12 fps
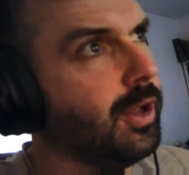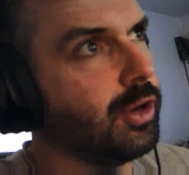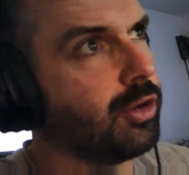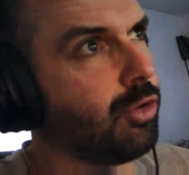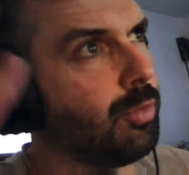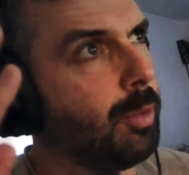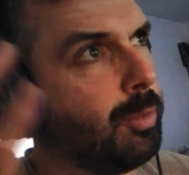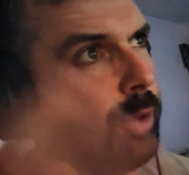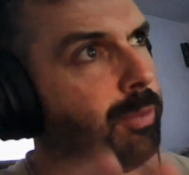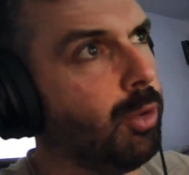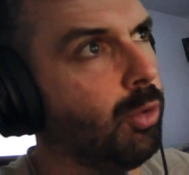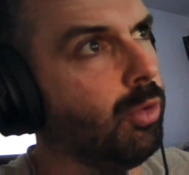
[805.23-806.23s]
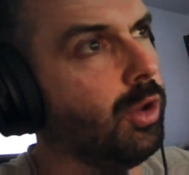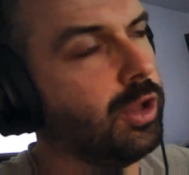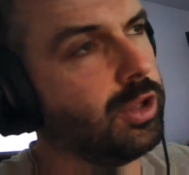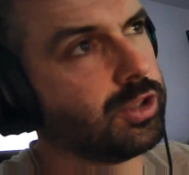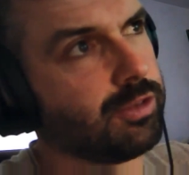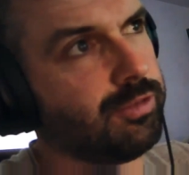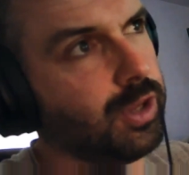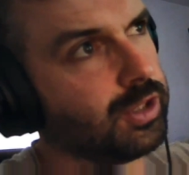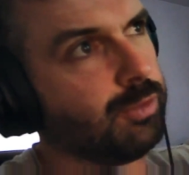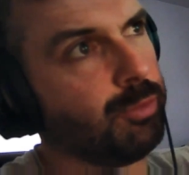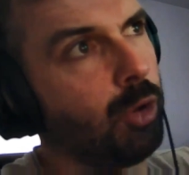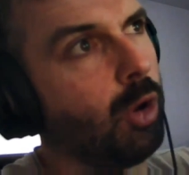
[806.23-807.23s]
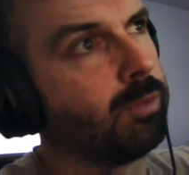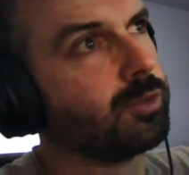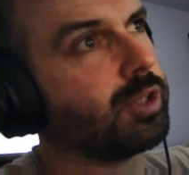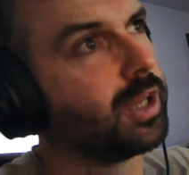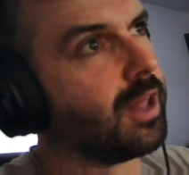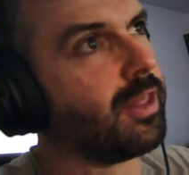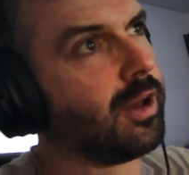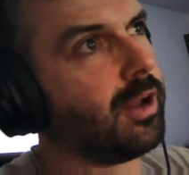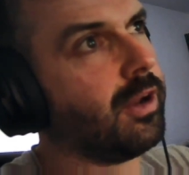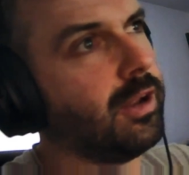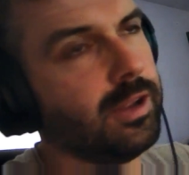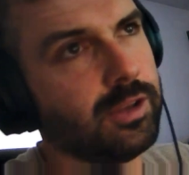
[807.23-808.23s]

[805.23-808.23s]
group of people, these are facing problems together.